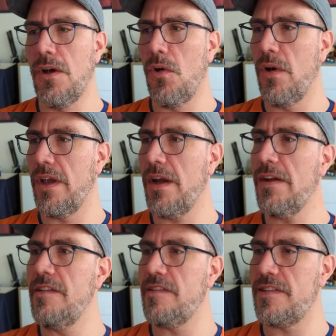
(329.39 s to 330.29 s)
Oi,
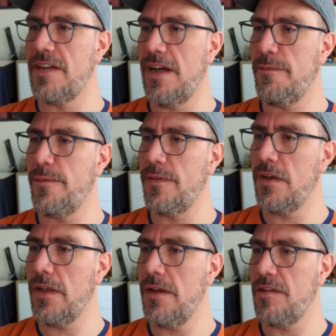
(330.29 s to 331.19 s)
he's tough.
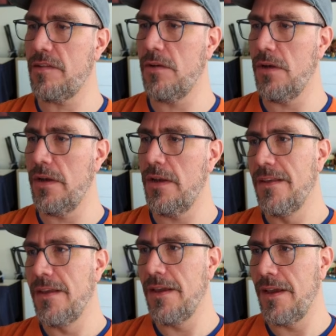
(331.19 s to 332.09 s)
Look at this guy.
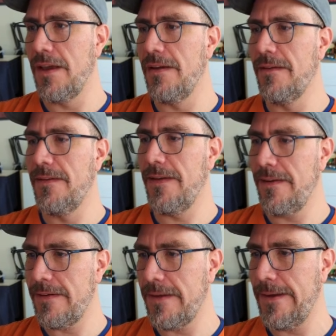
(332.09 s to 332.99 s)
Yeah.
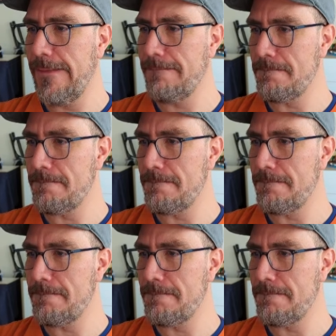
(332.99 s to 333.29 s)
Okay.